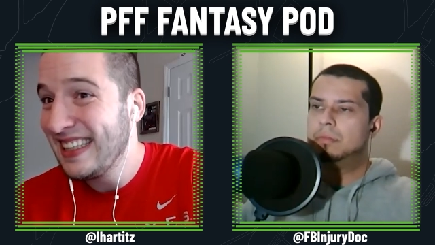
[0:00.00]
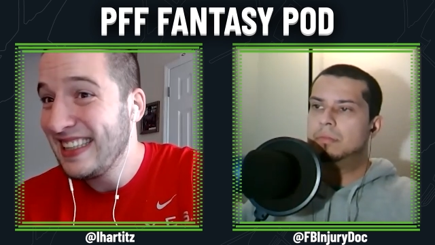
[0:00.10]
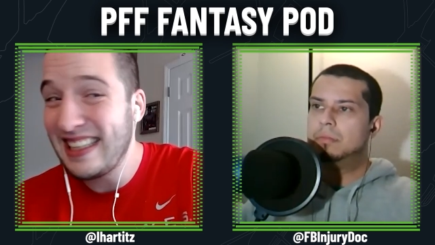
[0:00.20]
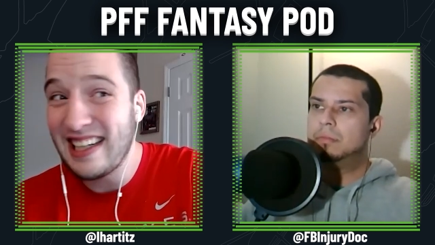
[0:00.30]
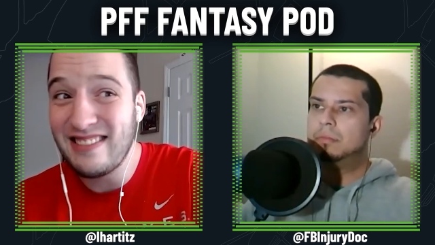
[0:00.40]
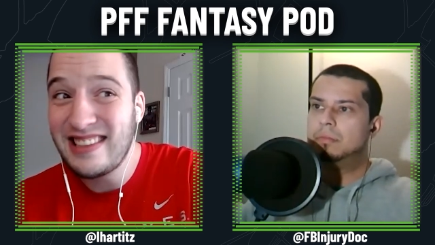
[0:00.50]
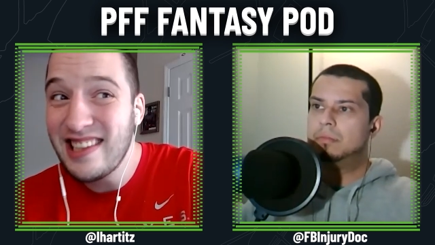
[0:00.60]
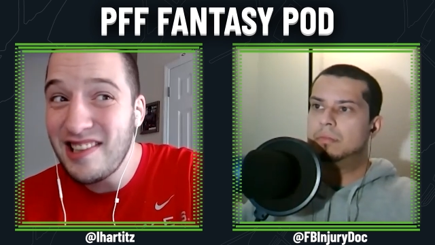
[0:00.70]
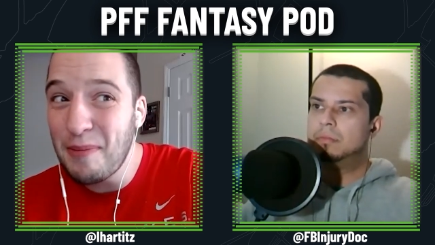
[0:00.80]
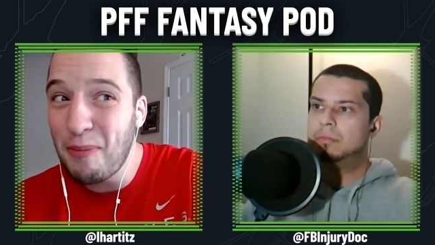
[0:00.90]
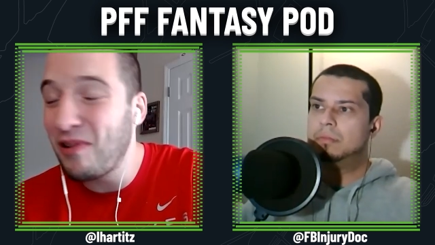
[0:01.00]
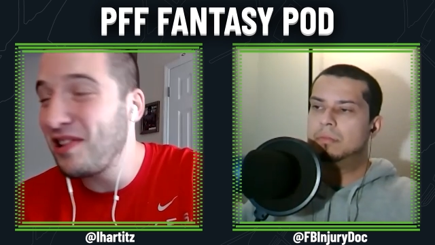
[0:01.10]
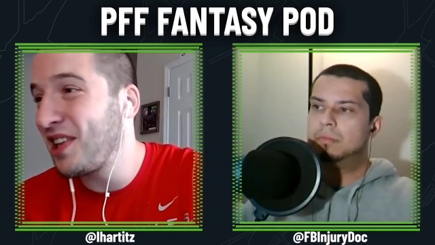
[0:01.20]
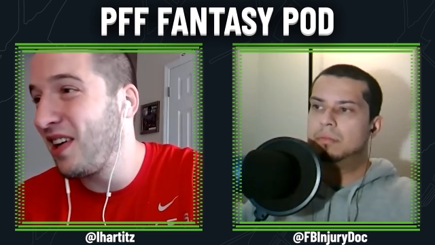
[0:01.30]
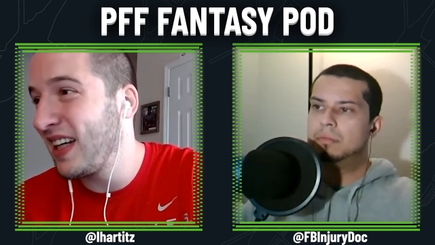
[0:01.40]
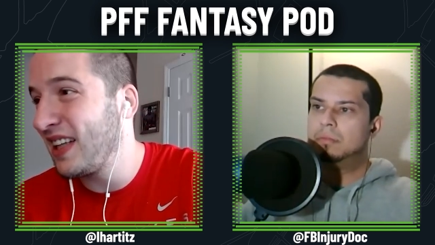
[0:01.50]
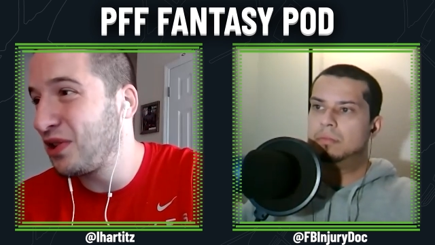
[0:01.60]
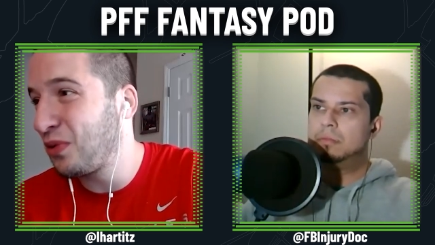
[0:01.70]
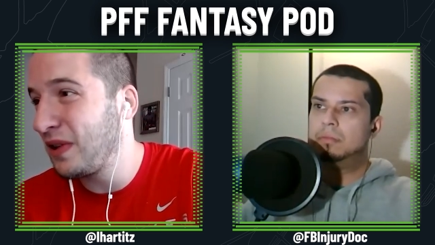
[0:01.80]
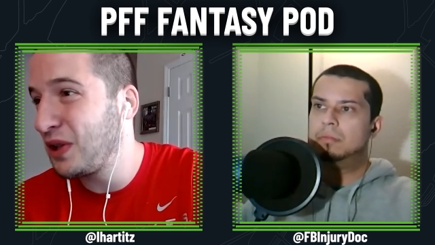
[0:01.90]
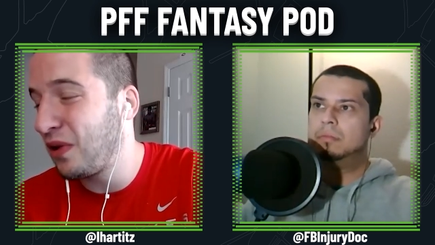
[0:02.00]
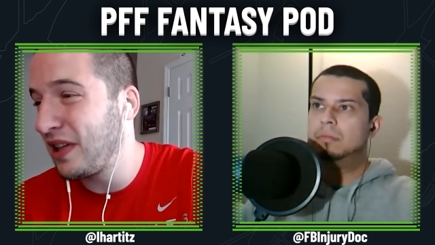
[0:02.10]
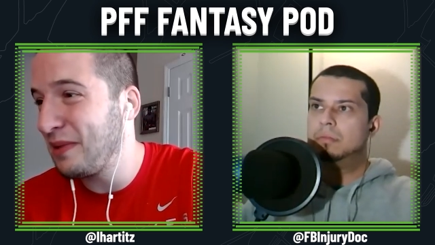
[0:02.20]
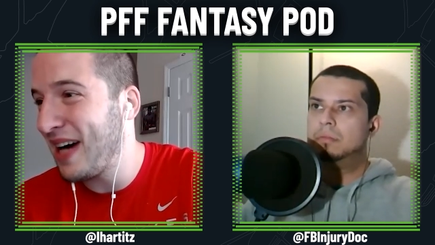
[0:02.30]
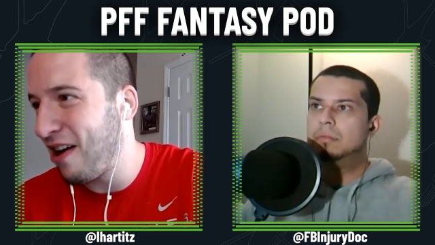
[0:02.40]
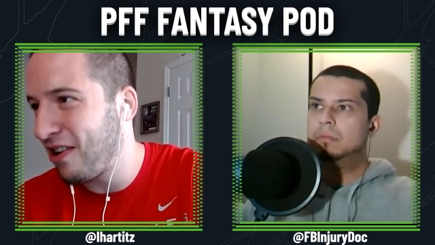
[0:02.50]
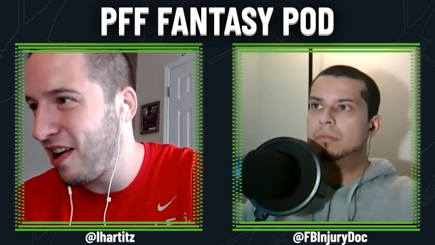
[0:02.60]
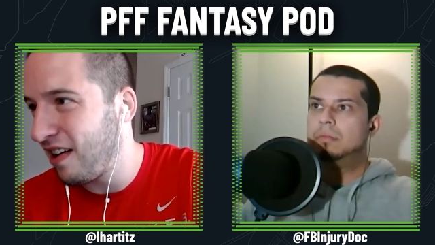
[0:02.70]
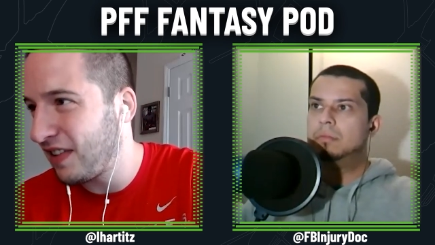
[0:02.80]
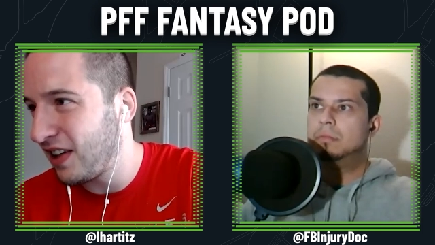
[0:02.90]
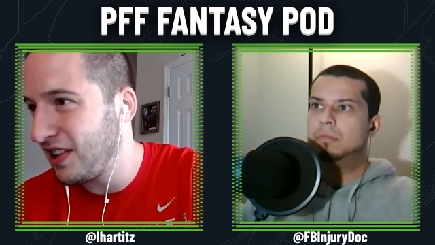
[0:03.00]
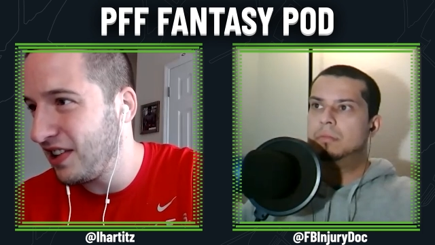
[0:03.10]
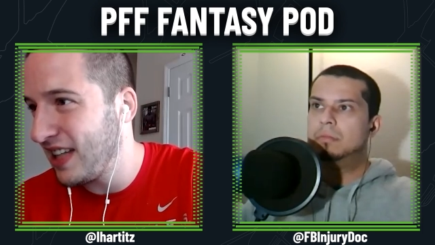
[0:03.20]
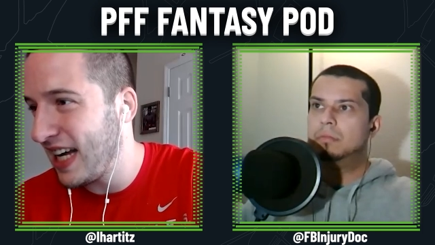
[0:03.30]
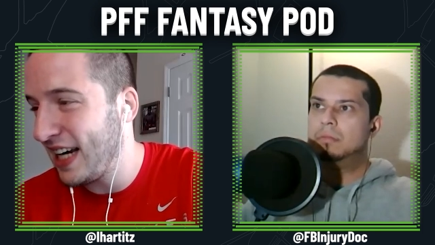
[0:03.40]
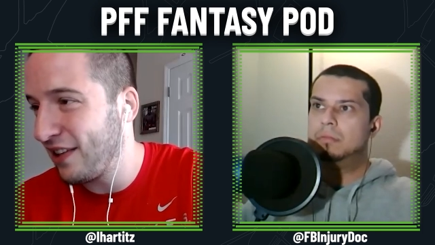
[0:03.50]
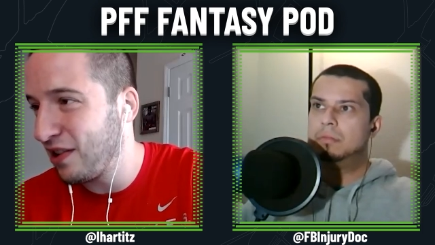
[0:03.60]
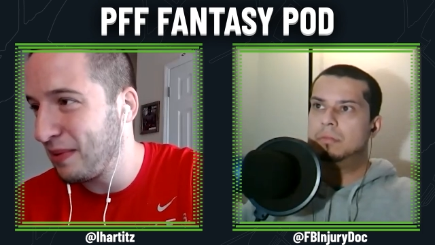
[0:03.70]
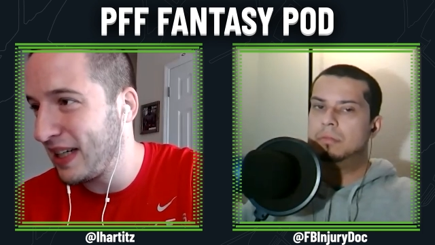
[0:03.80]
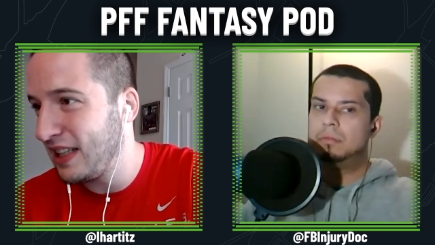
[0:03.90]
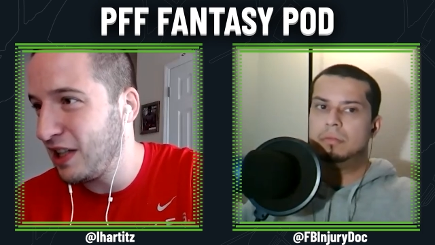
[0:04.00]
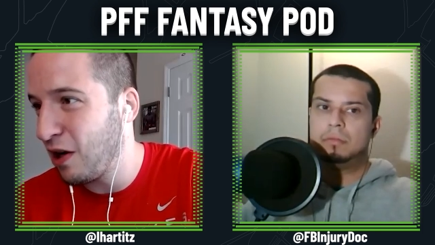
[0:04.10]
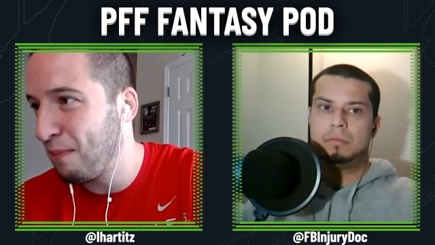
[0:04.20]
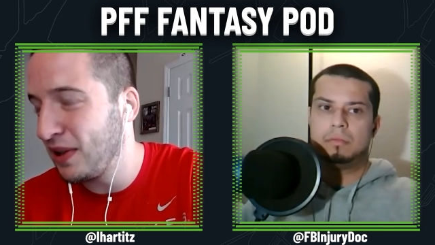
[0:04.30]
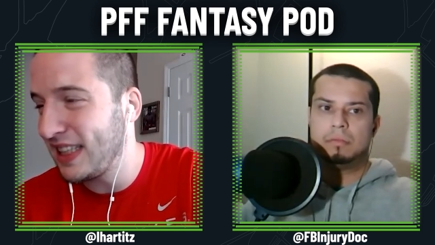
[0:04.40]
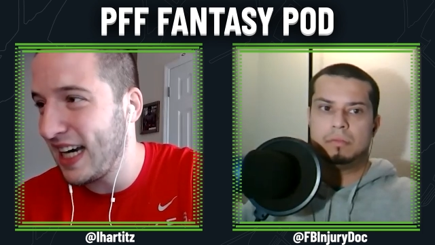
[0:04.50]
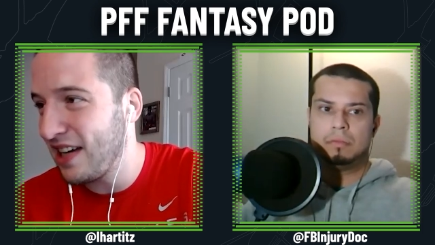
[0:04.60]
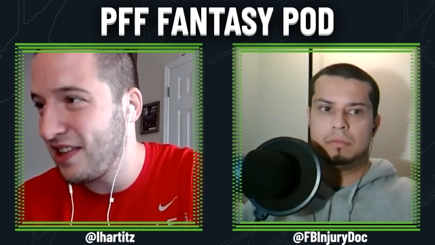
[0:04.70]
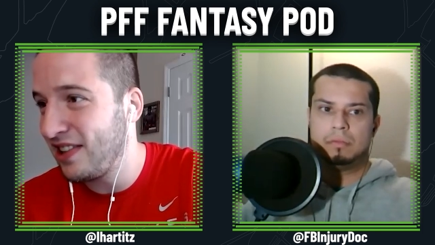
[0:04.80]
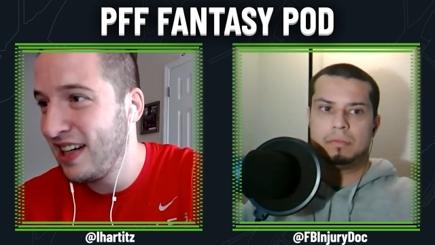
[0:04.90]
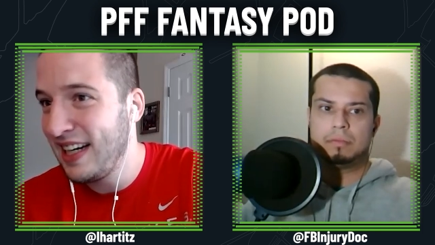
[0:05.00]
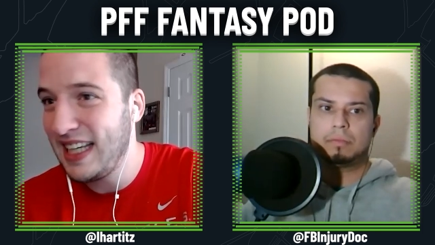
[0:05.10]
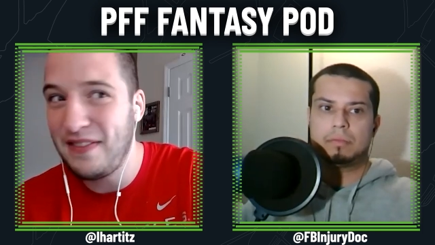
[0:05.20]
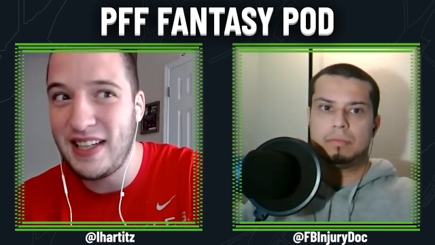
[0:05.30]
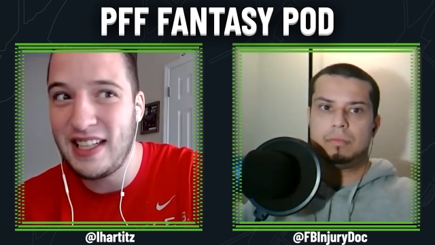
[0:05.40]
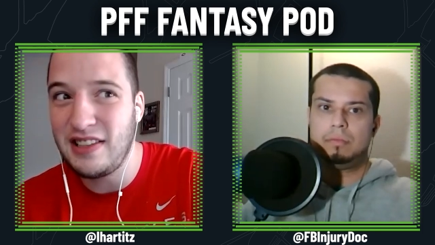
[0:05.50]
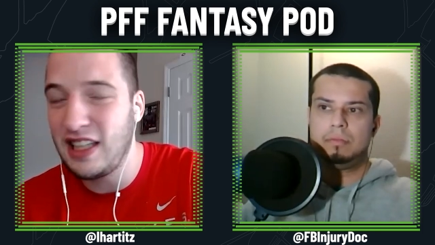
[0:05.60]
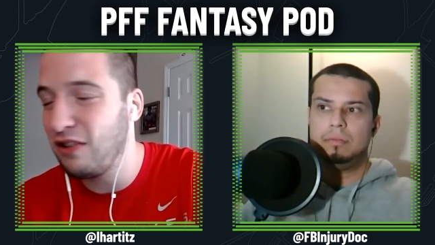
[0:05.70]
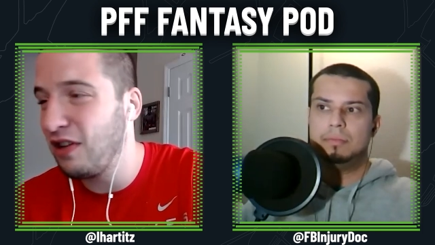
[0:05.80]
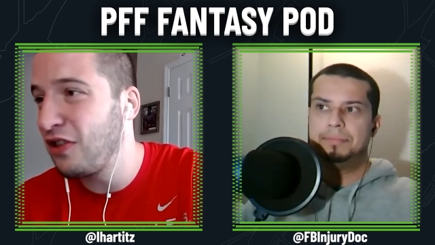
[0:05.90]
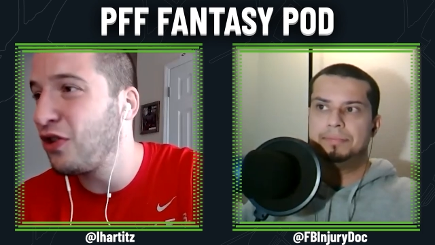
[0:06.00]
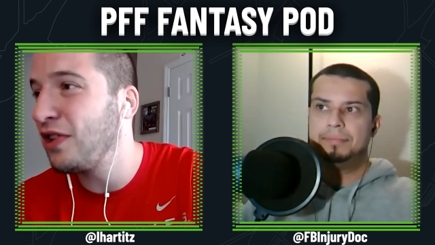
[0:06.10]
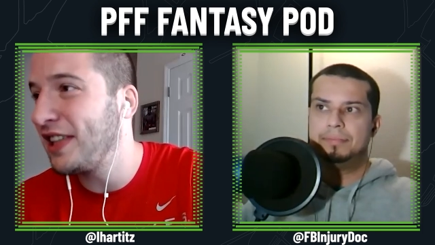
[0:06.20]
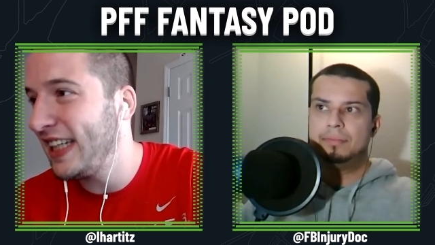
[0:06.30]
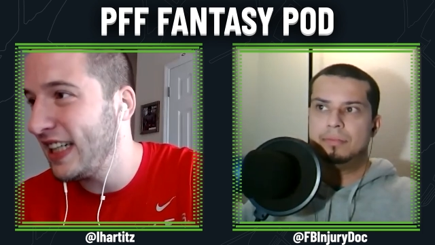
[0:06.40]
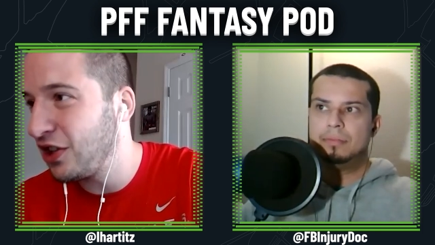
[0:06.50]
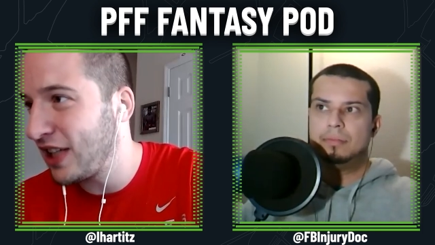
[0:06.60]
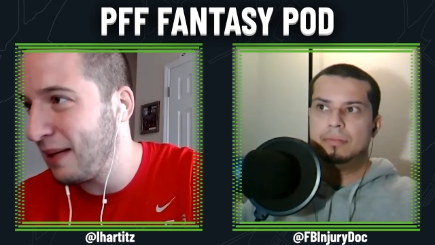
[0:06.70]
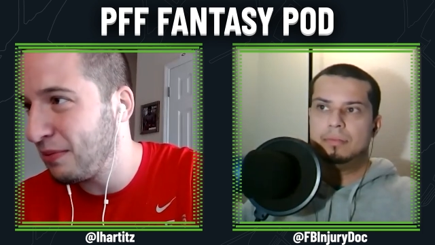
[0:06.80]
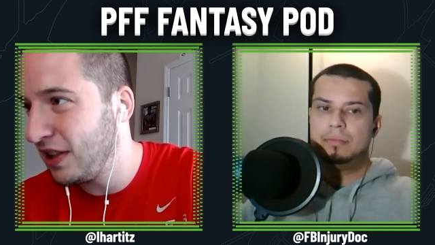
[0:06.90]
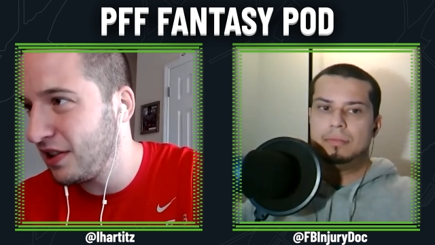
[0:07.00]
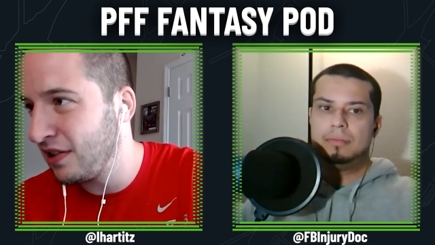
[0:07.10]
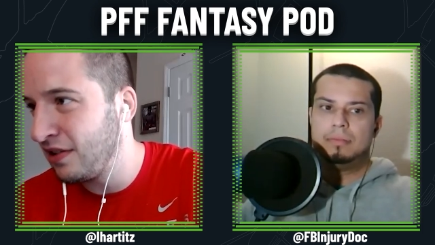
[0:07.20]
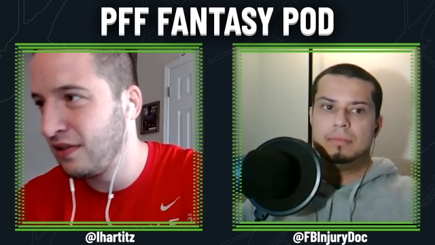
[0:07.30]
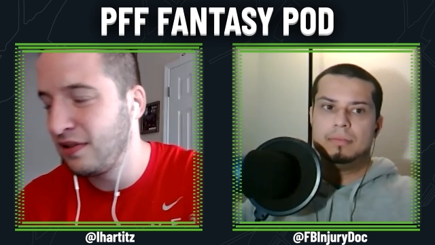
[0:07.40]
Speaker 1: You know, good reports coming into 2020, but how confident are you that Ingram can, you know, put together even, you know, a 13 ish game season?